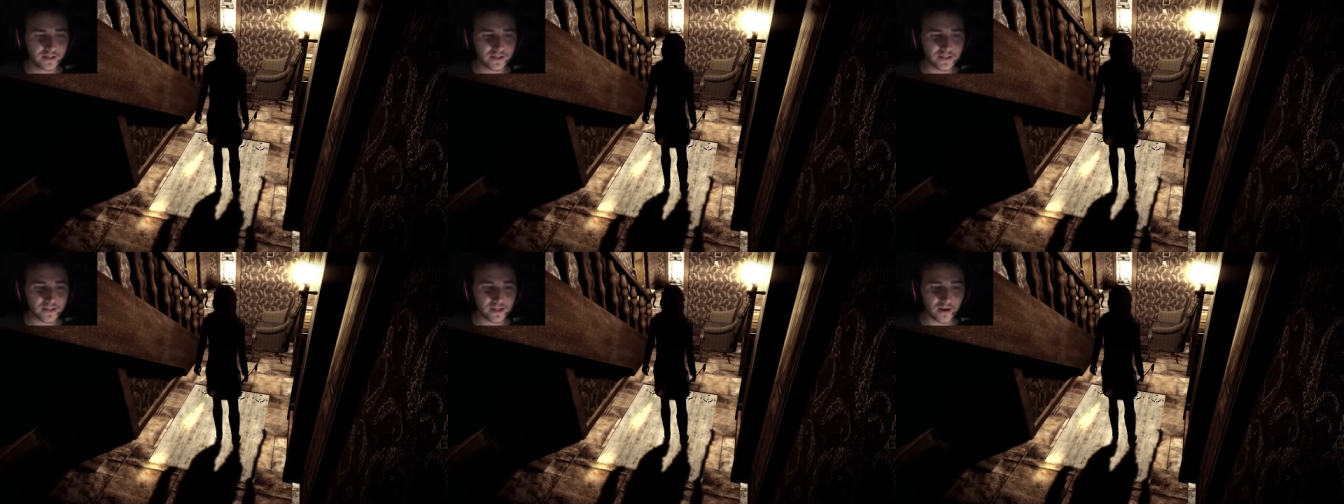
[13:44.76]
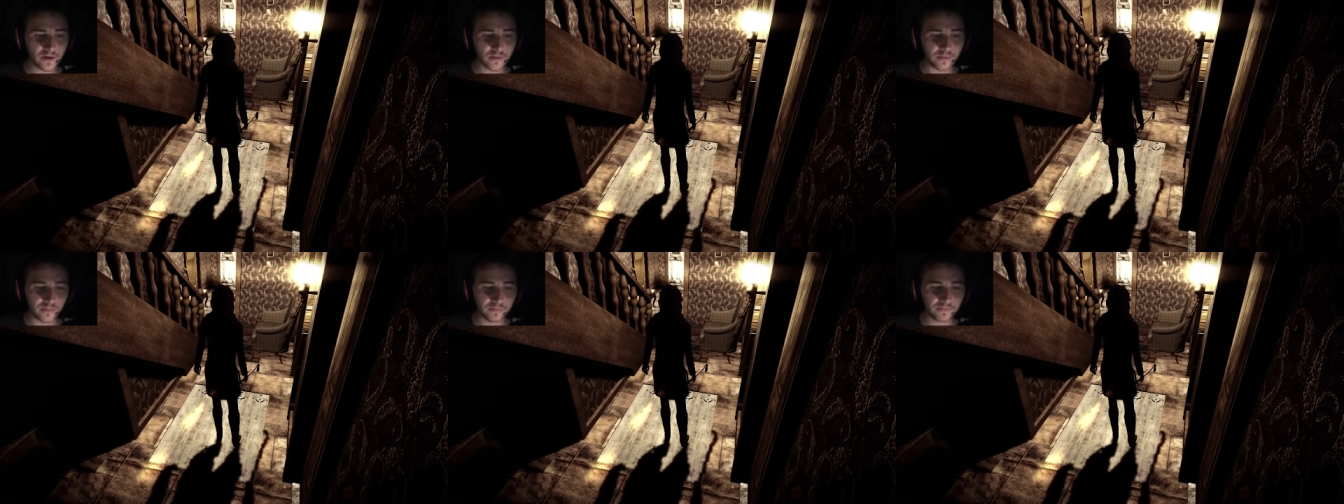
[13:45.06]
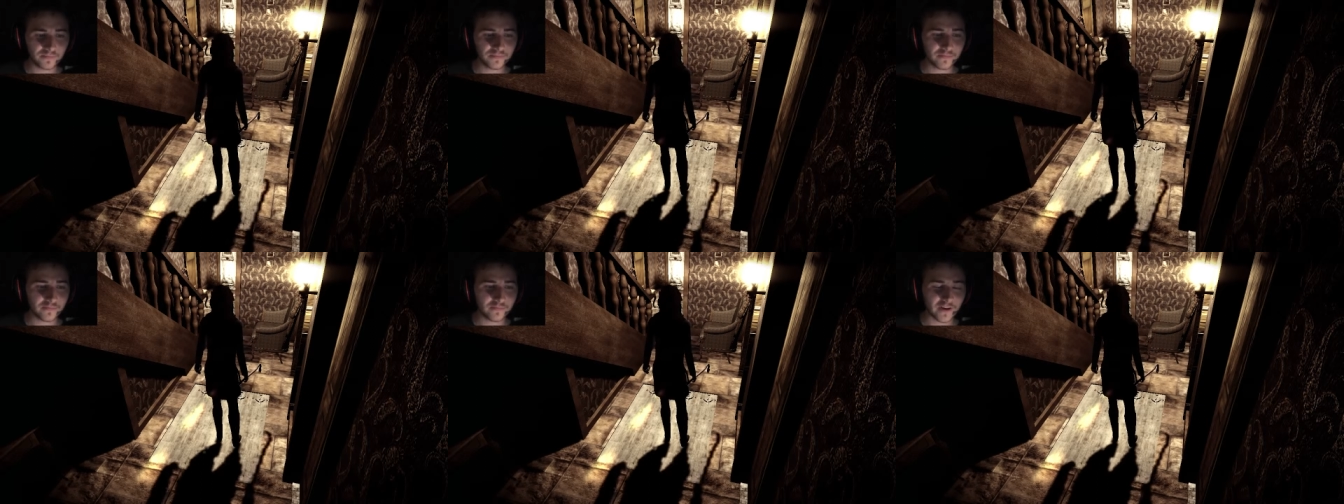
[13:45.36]
So,
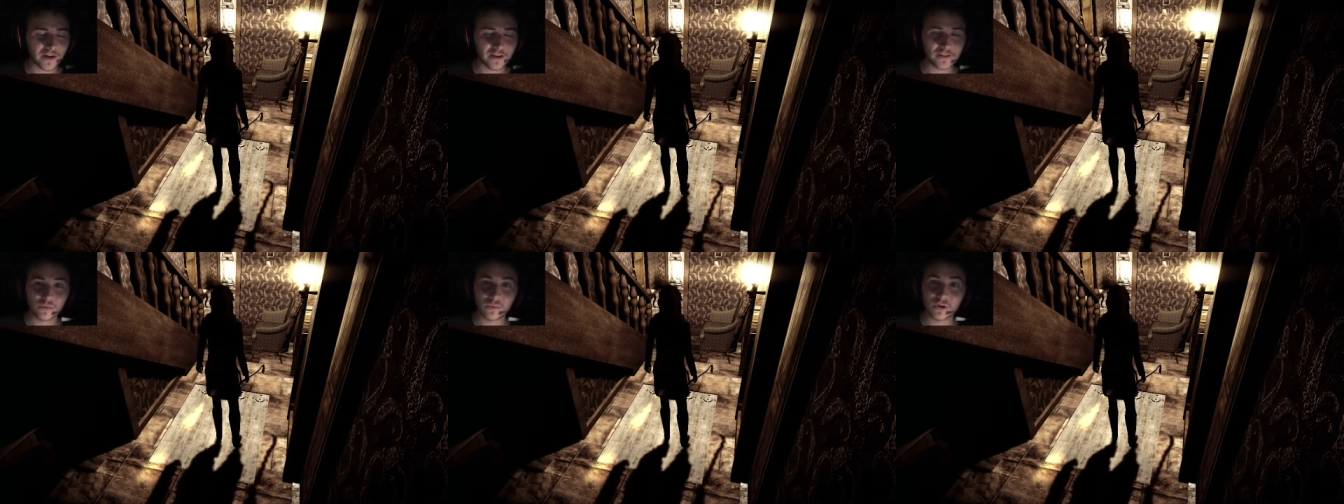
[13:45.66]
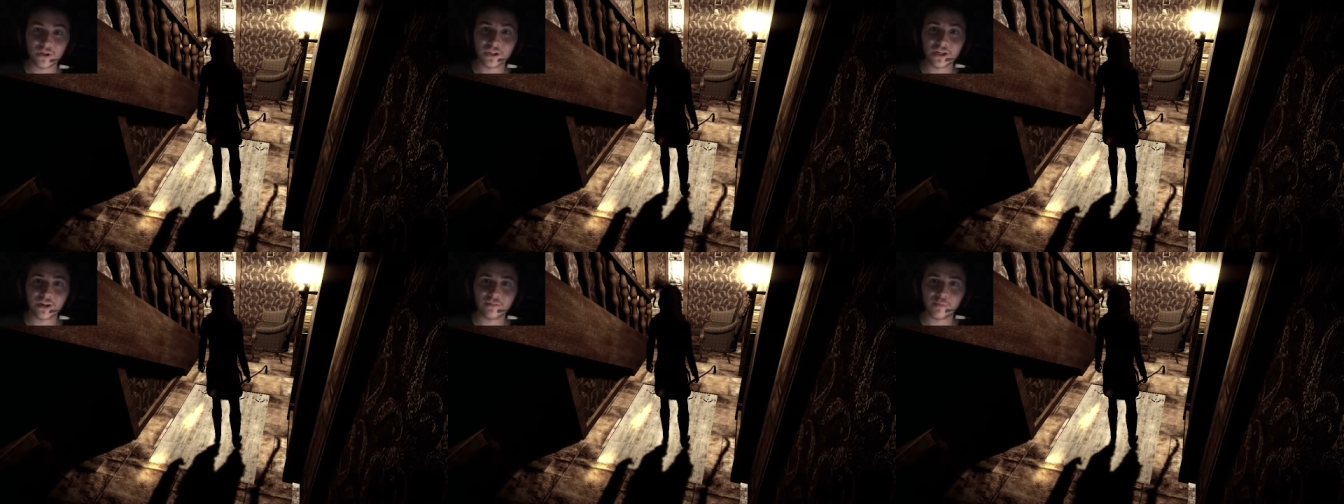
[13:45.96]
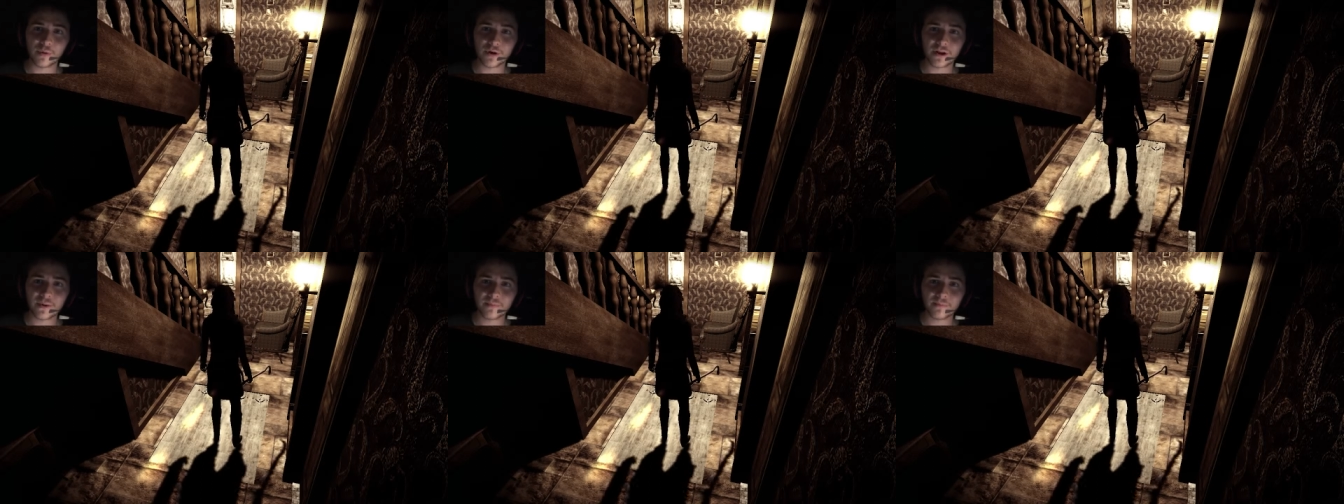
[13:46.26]
thanks for watching
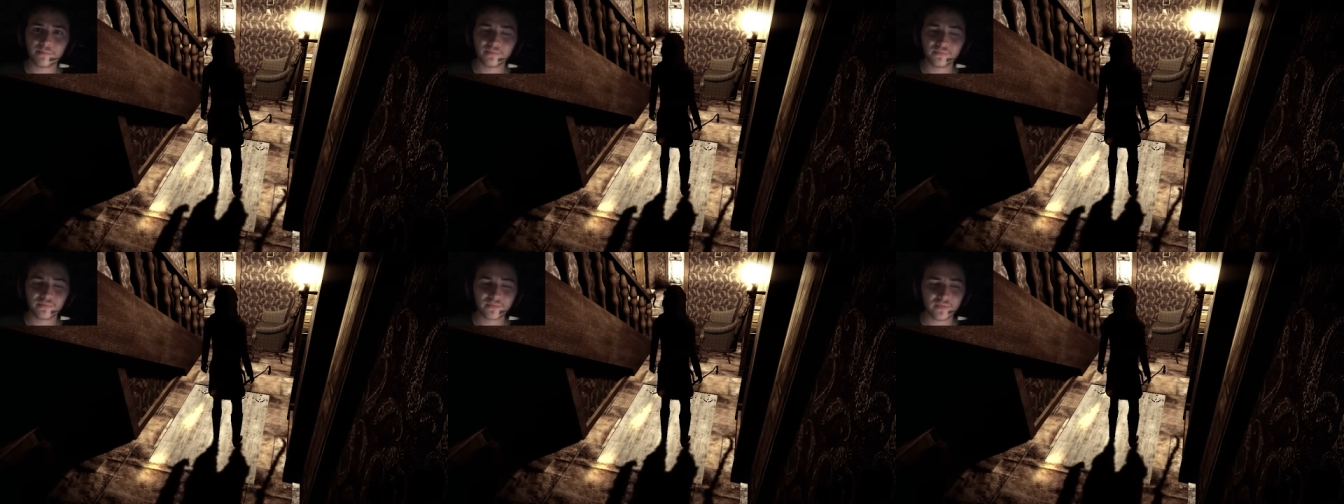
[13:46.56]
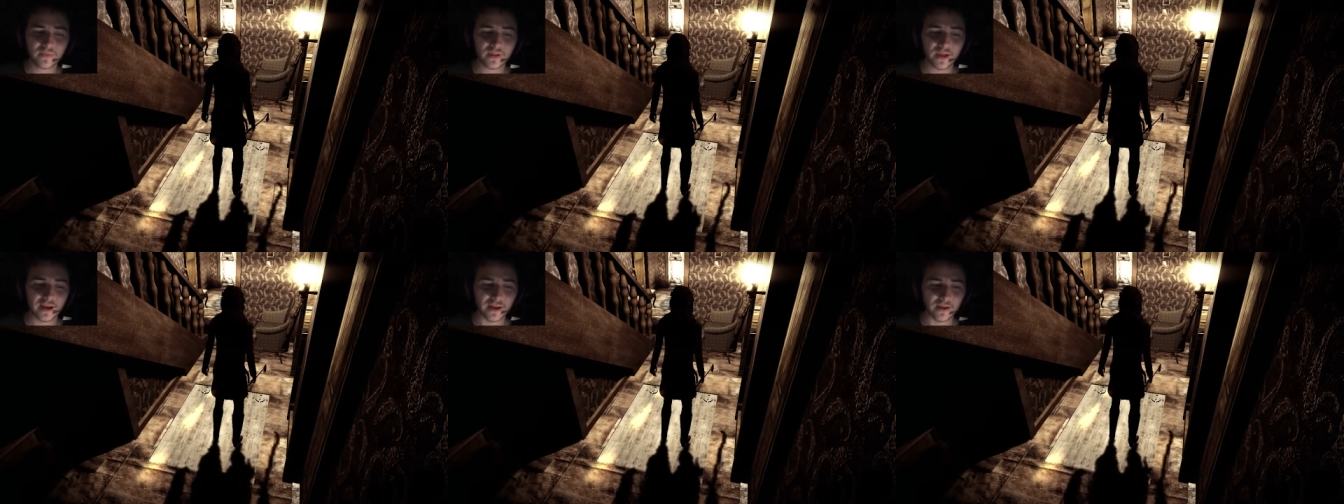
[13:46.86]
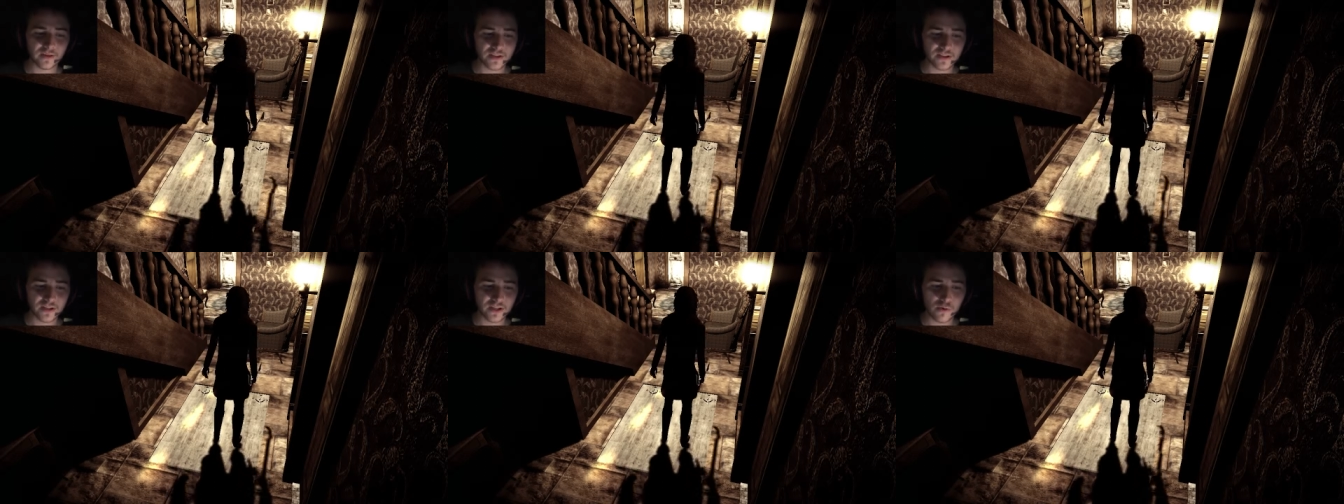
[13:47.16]
everybody, and
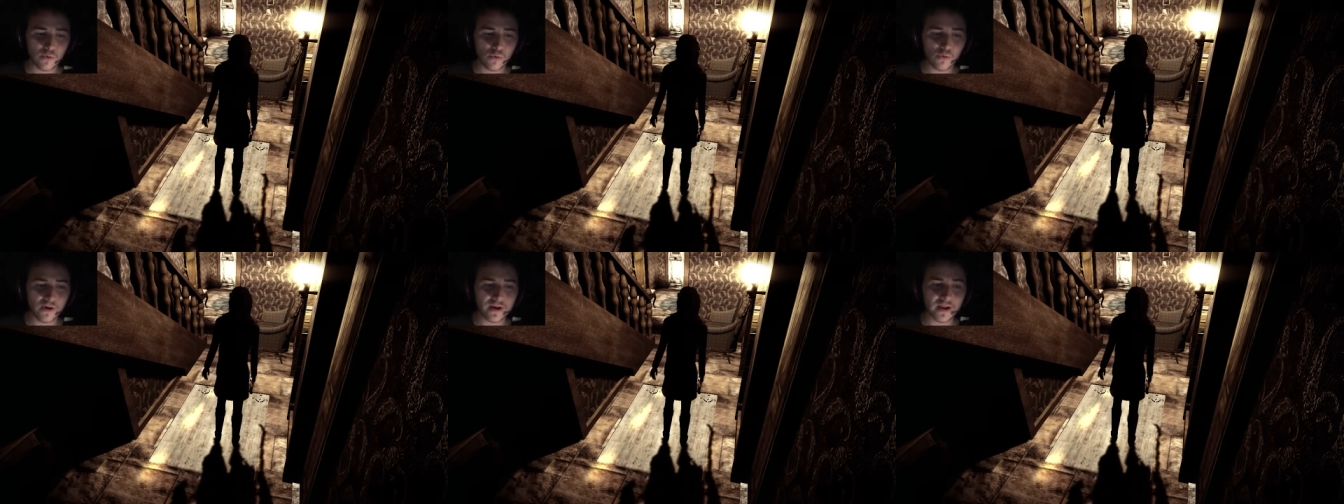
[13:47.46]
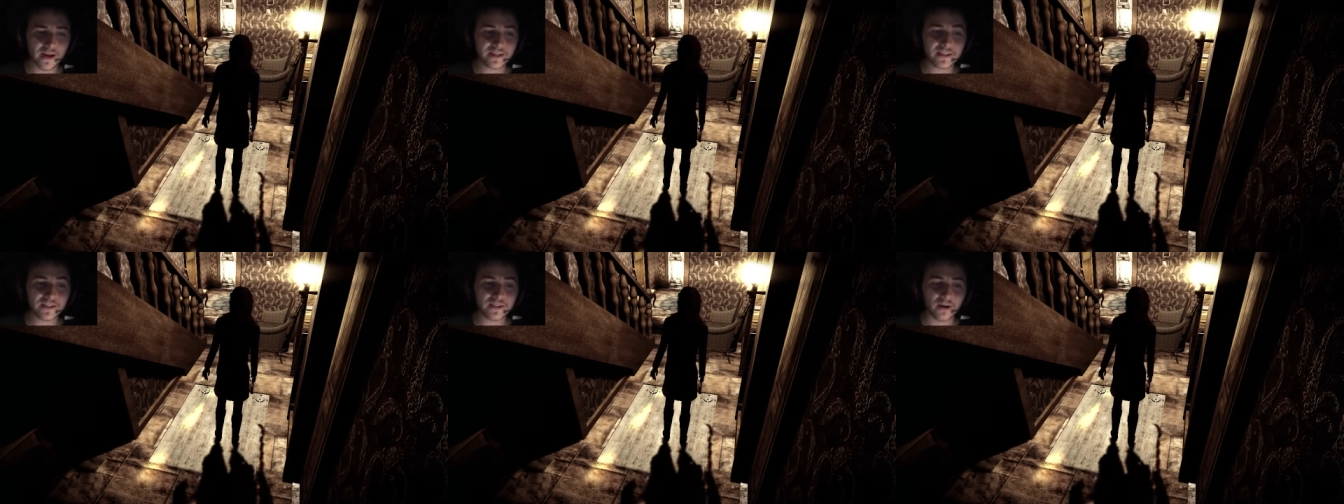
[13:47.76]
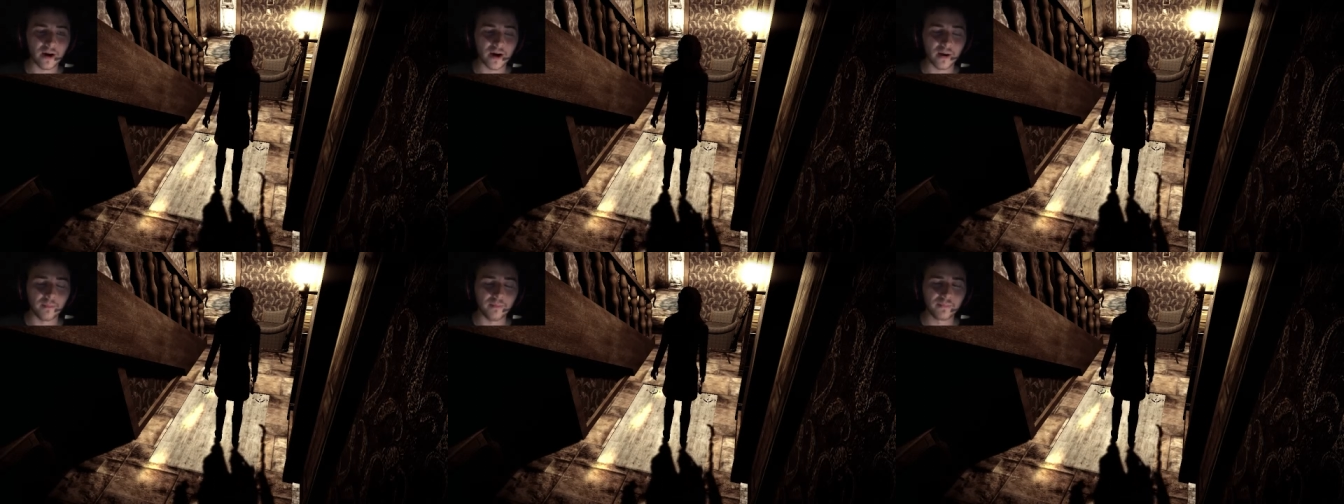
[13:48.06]
I'll see you all next
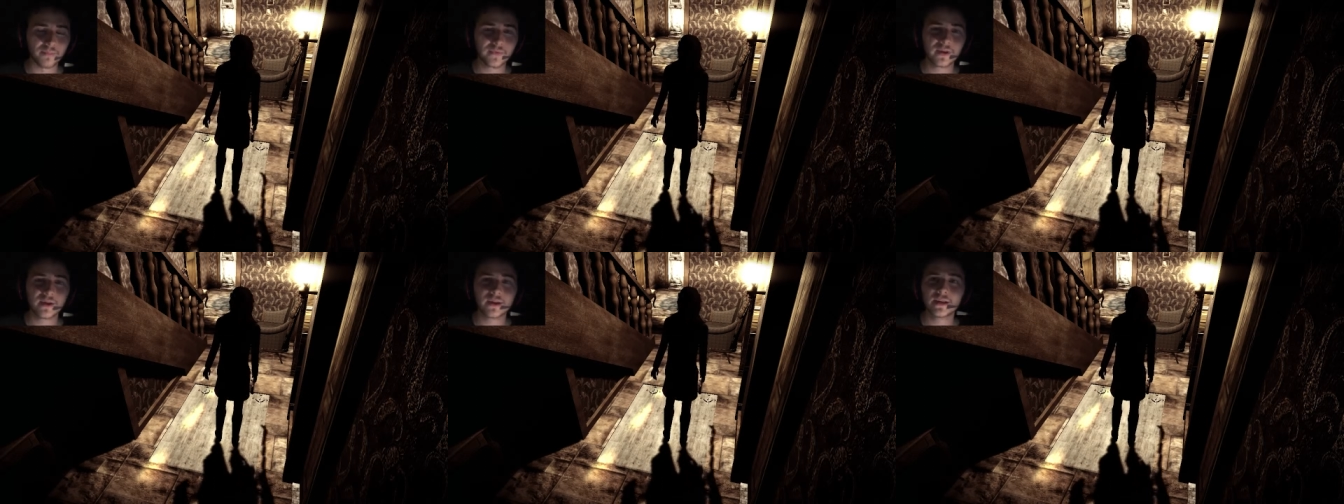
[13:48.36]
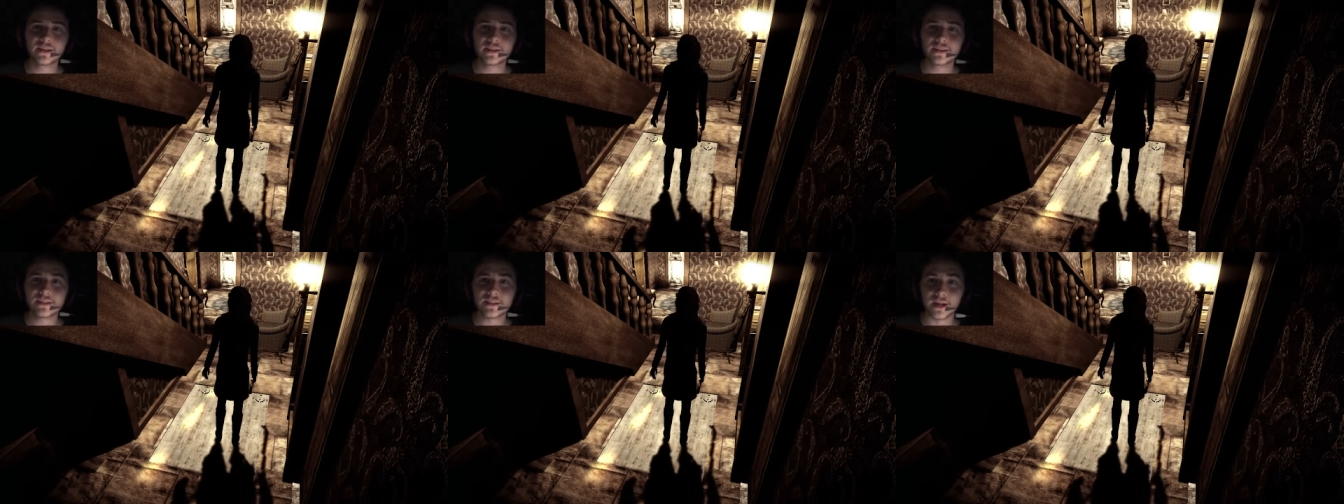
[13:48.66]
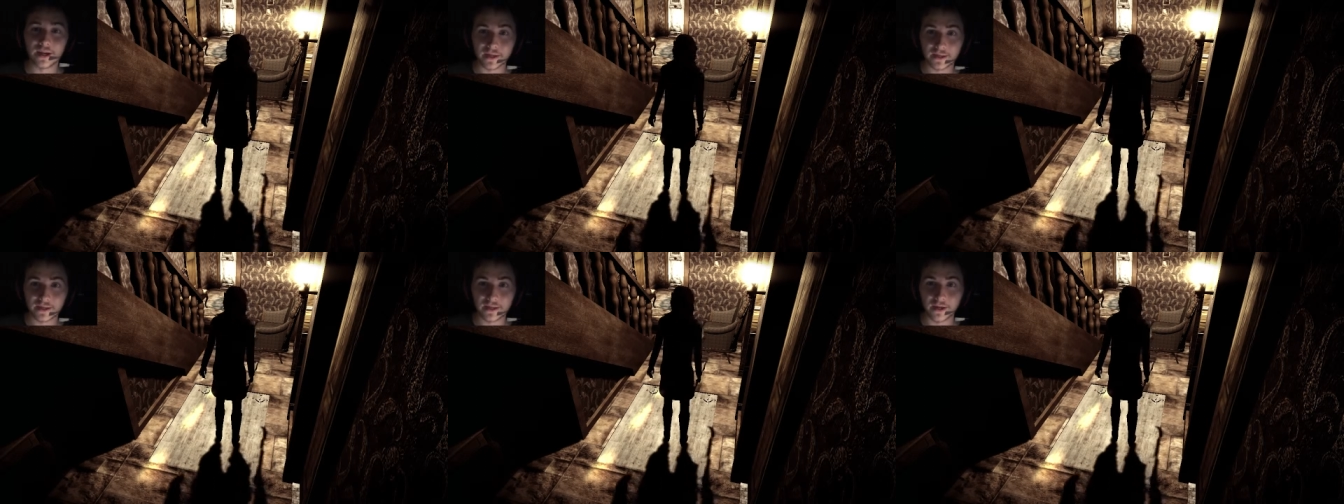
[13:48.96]
time. Take